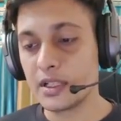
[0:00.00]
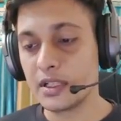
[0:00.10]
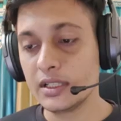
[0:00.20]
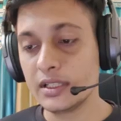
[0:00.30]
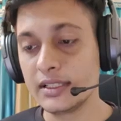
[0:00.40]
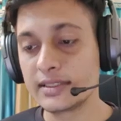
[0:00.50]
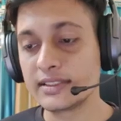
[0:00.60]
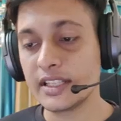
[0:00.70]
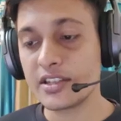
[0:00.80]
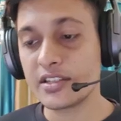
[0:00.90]
The
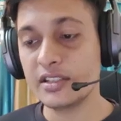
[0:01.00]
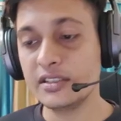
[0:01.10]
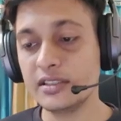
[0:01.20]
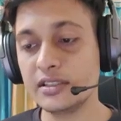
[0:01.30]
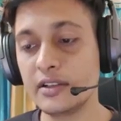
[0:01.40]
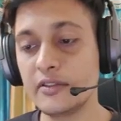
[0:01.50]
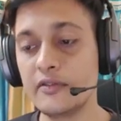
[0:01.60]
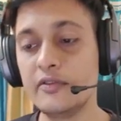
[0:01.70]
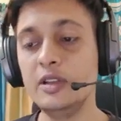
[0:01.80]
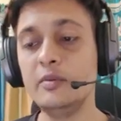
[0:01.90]
sessions will
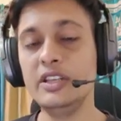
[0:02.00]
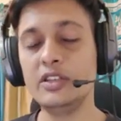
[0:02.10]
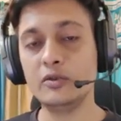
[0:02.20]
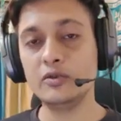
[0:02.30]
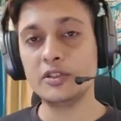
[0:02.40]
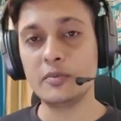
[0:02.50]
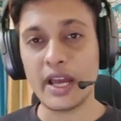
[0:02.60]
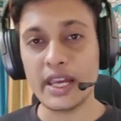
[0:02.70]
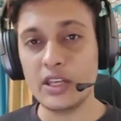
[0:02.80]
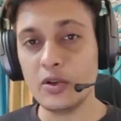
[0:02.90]
be used by
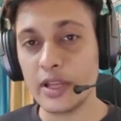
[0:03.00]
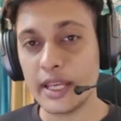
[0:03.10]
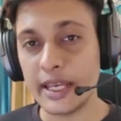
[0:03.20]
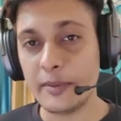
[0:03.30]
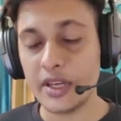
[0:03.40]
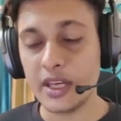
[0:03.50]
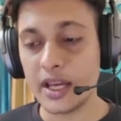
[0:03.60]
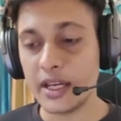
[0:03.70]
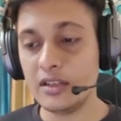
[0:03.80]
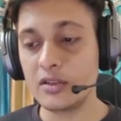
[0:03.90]
your API
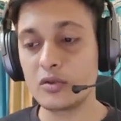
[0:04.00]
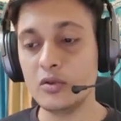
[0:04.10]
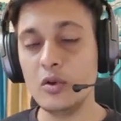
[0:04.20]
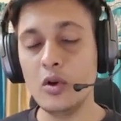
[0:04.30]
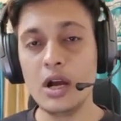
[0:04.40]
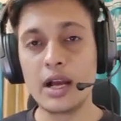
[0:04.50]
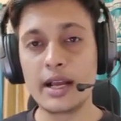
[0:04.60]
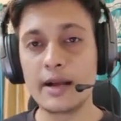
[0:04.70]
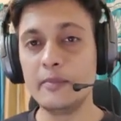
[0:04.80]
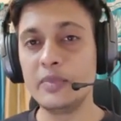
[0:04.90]
to
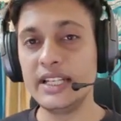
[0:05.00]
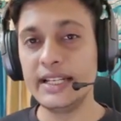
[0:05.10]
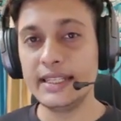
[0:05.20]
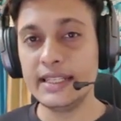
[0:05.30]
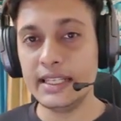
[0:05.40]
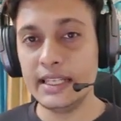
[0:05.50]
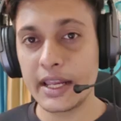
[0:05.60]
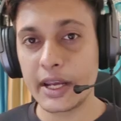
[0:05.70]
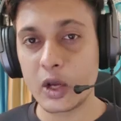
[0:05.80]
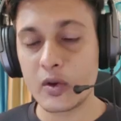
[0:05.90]
complete the
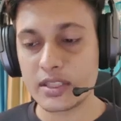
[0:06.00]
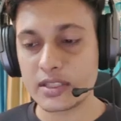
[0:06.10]
request,